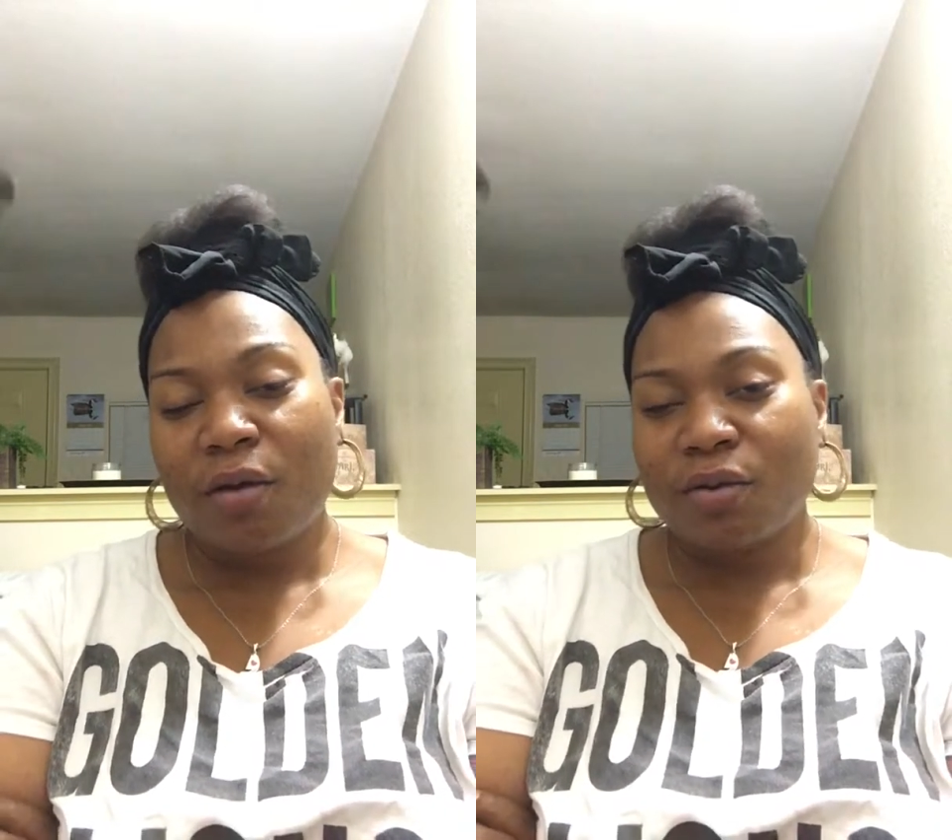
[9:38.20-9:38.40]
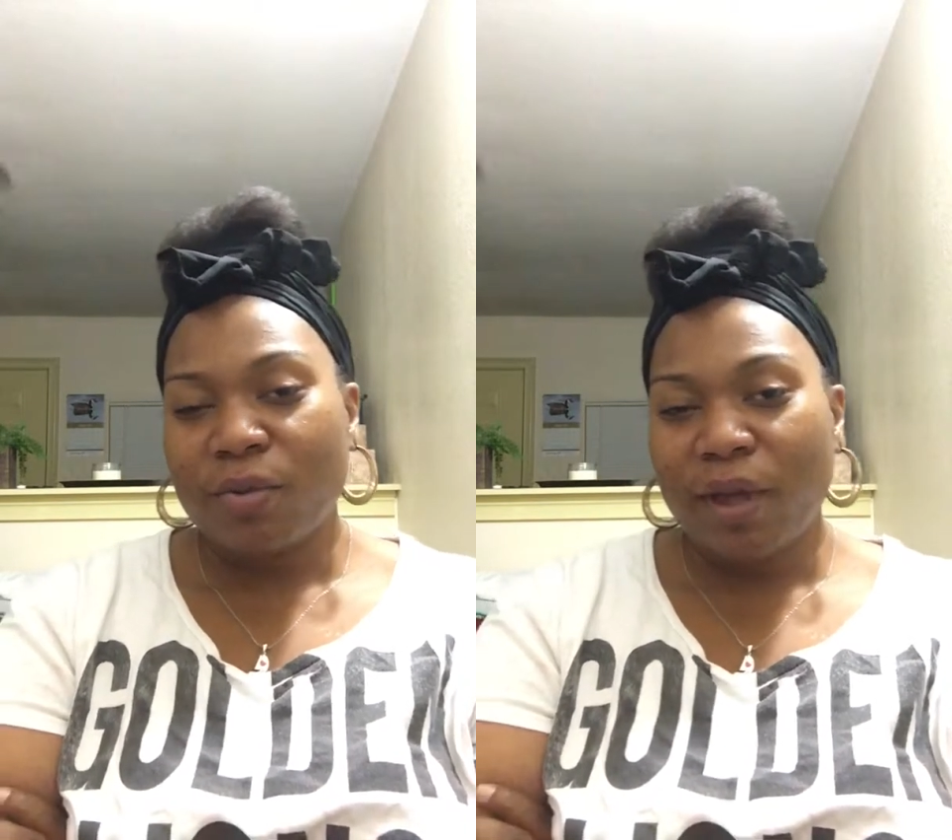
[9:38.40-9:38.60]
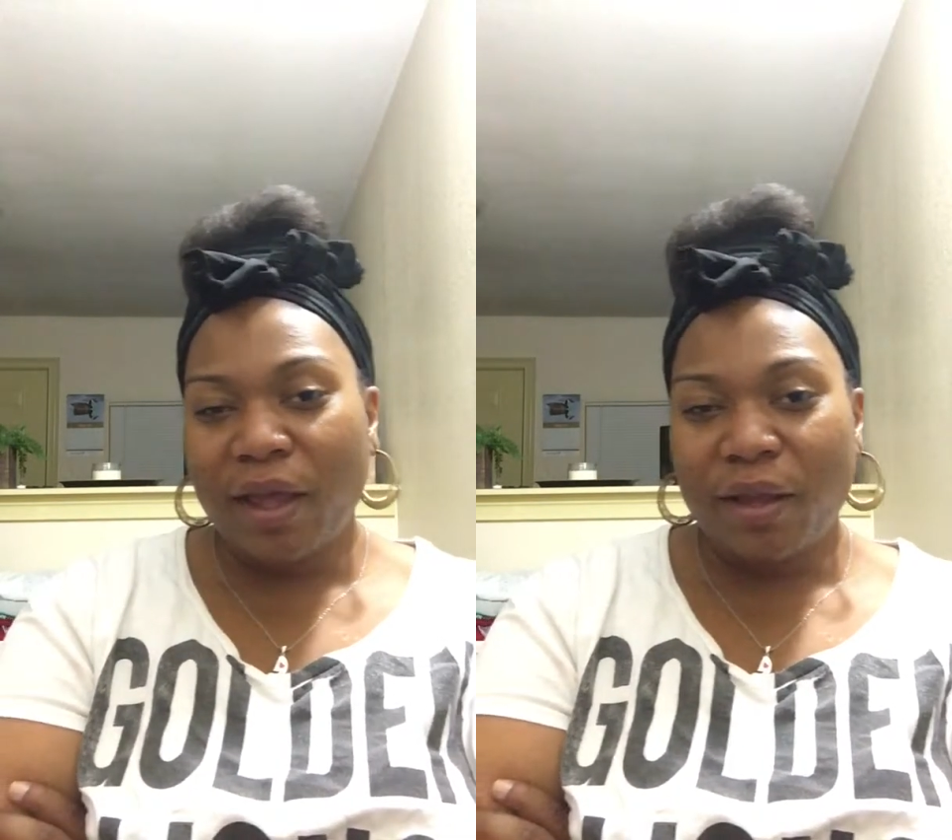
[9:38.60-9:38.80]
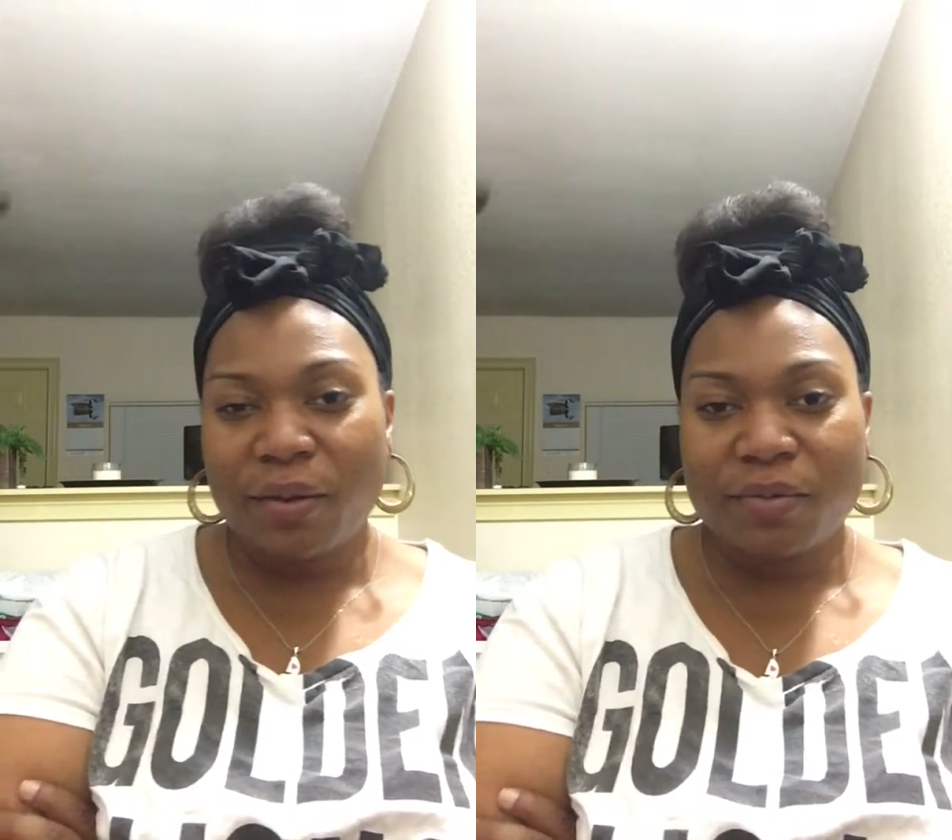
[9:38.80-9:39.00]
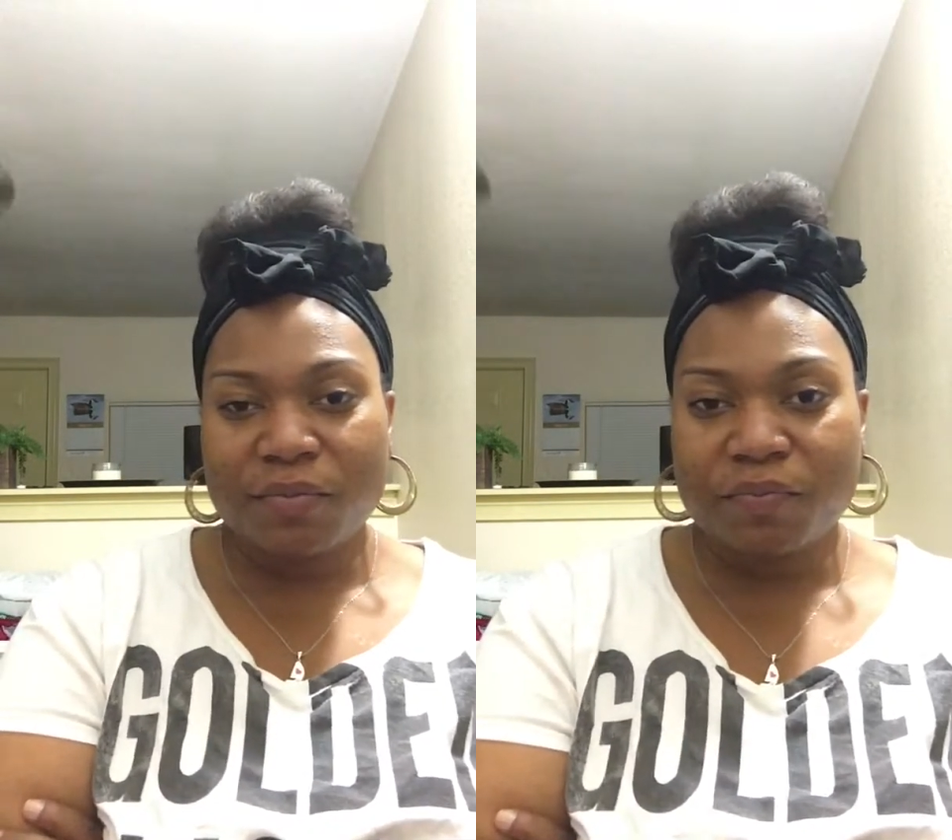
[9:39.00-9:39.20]
on the way
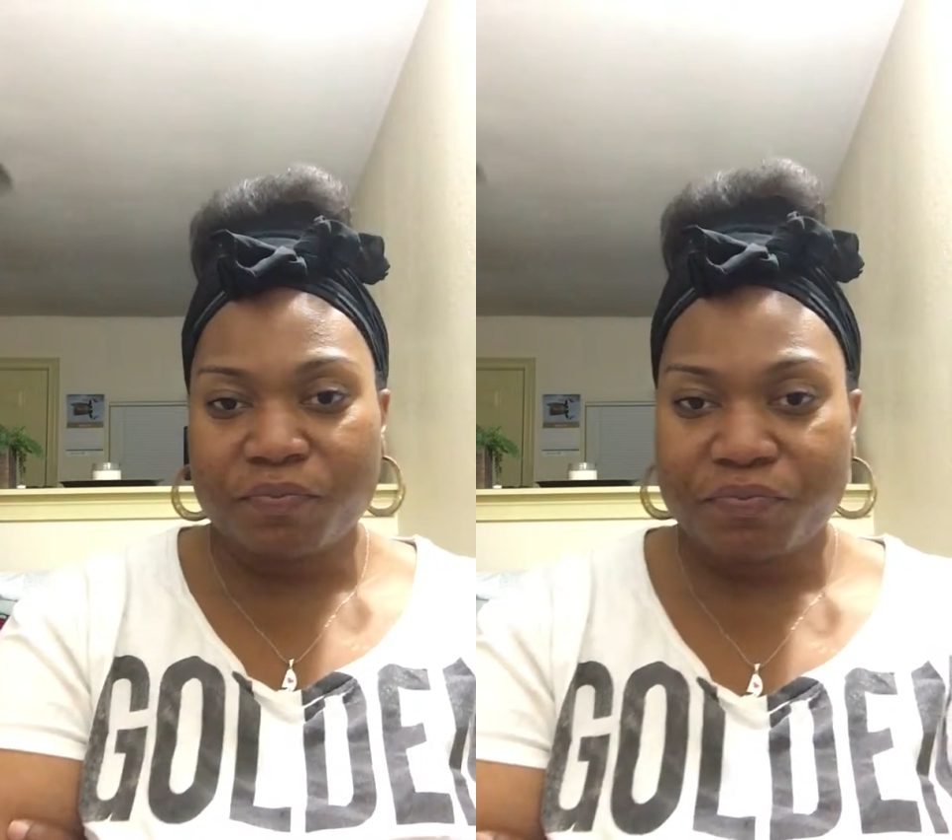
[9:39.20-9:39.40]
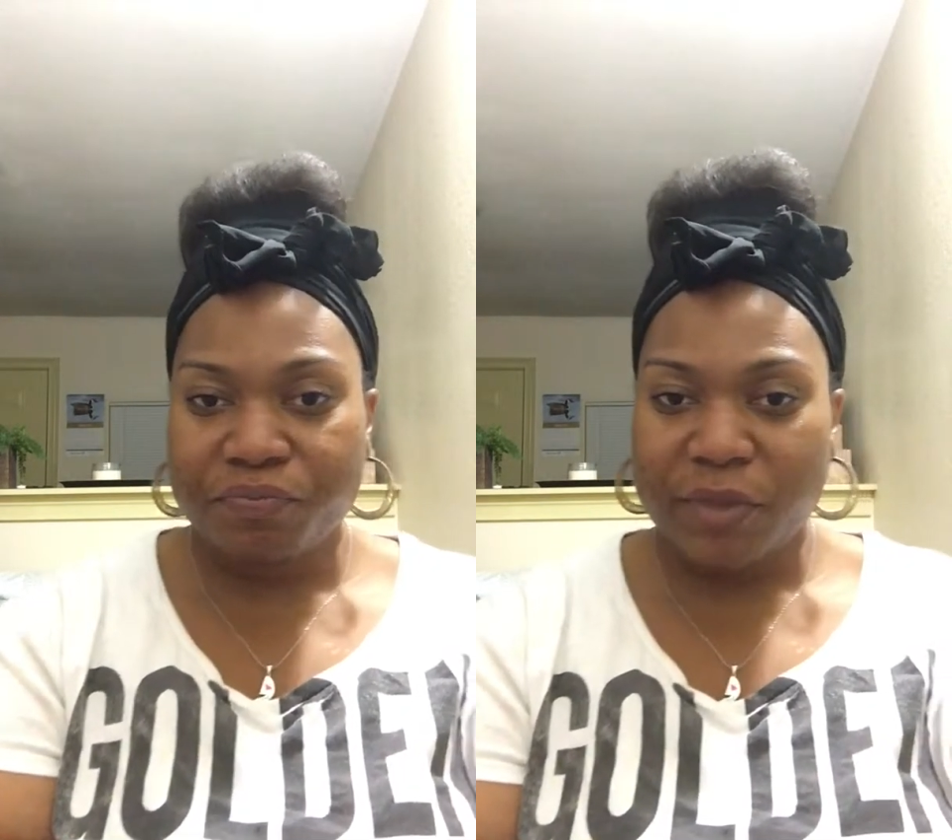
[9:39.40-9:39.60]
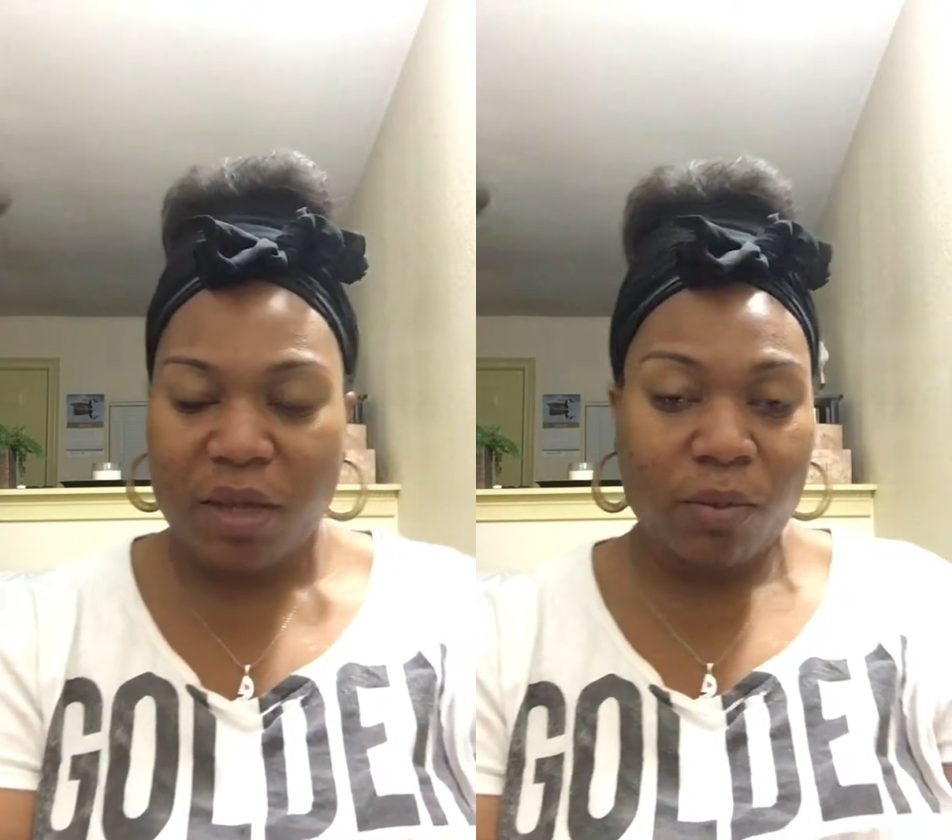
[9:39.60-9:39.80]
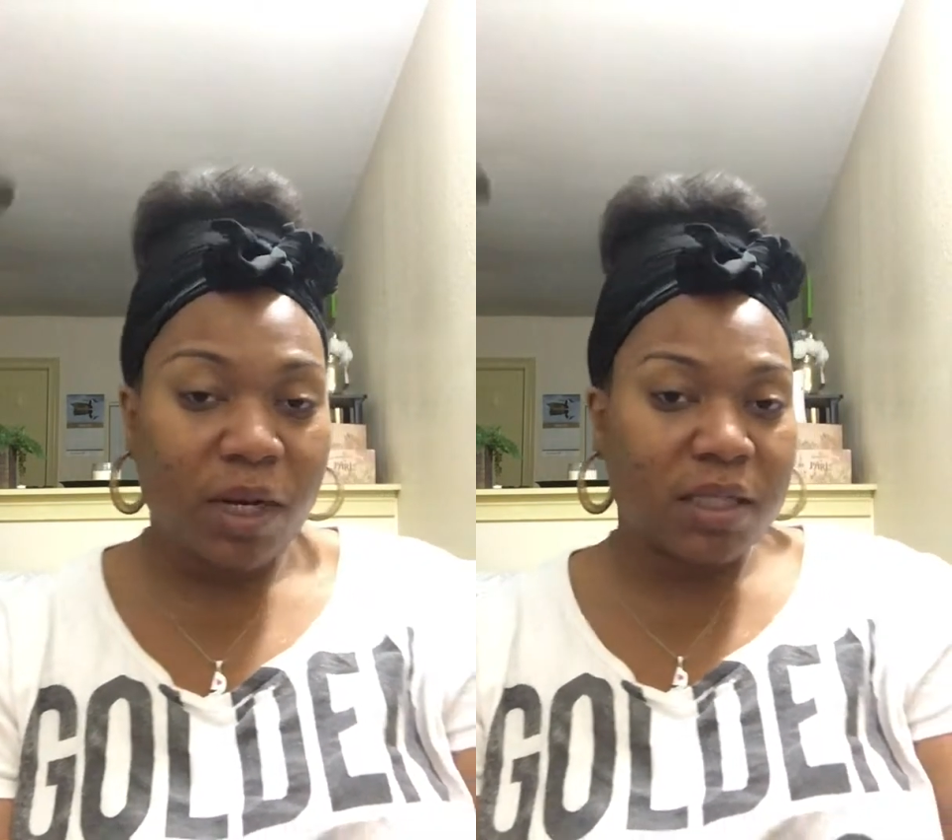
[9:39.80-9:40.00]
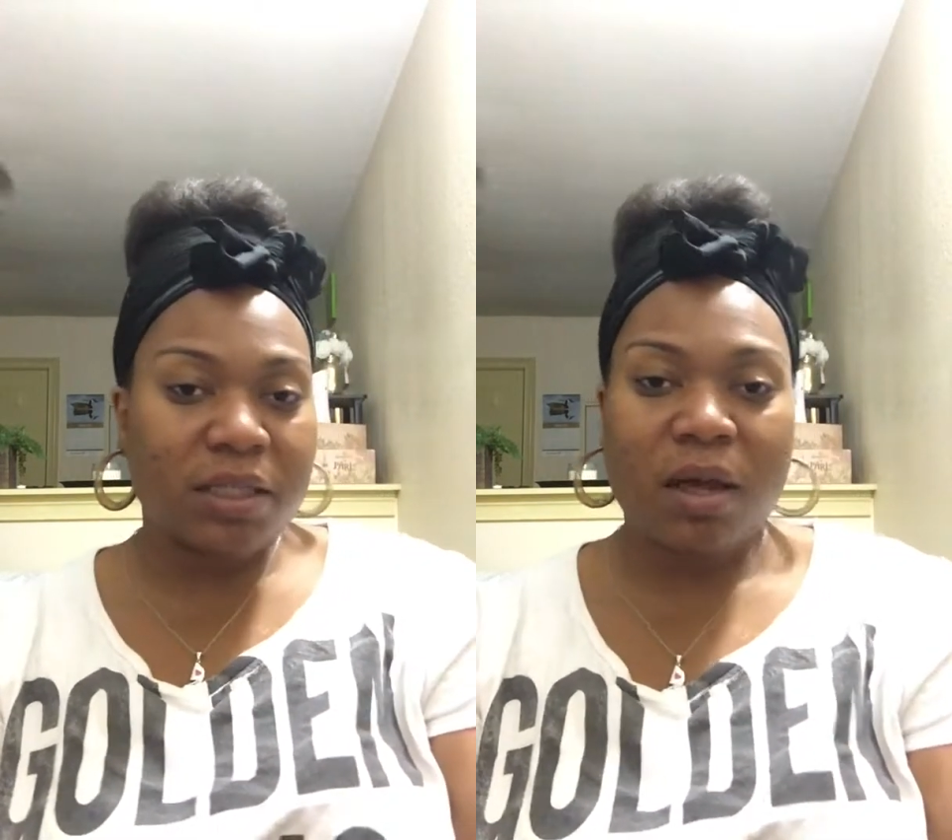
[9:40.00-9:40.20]
home. And when
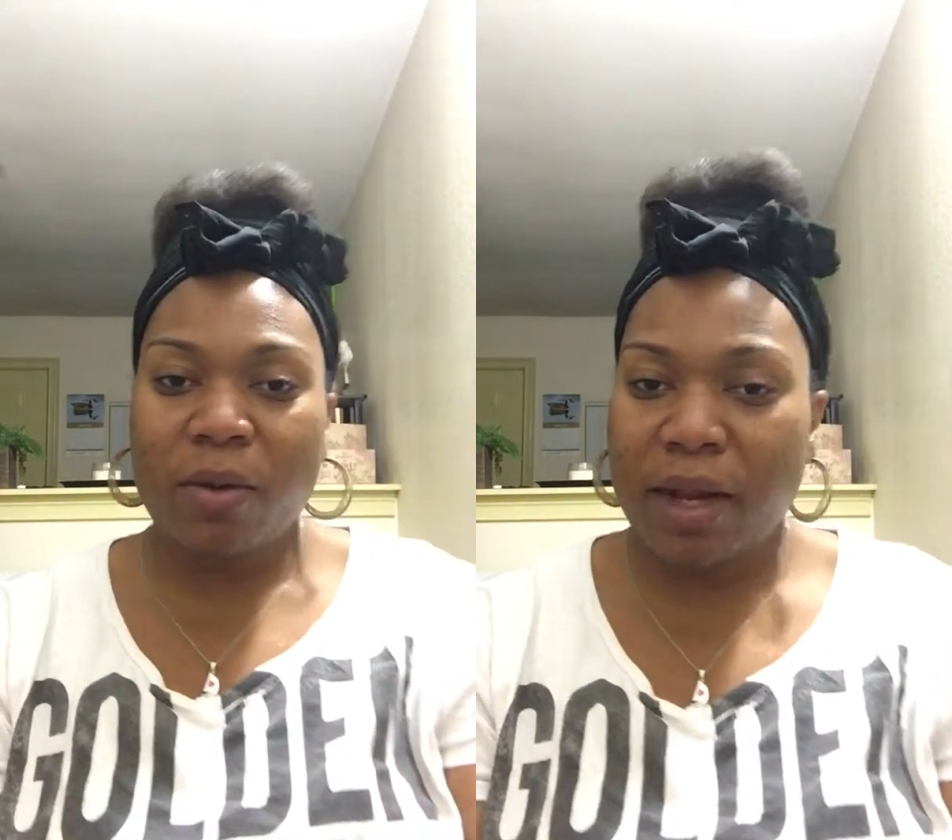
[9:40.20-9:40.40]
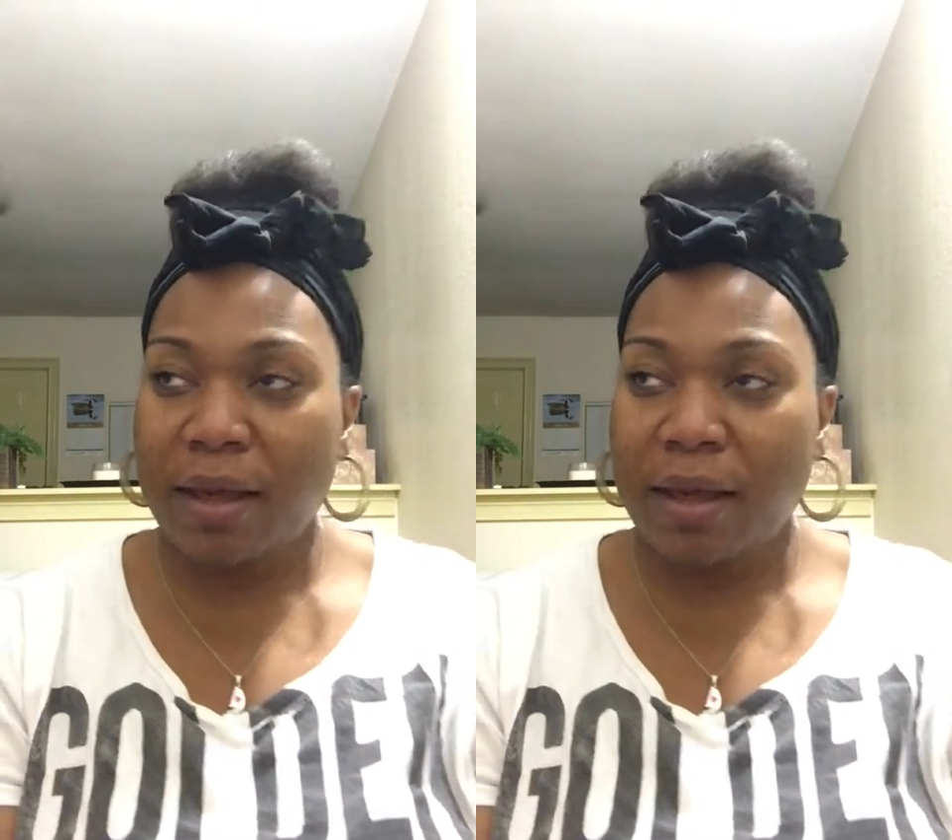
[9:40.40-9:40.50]
I saw it,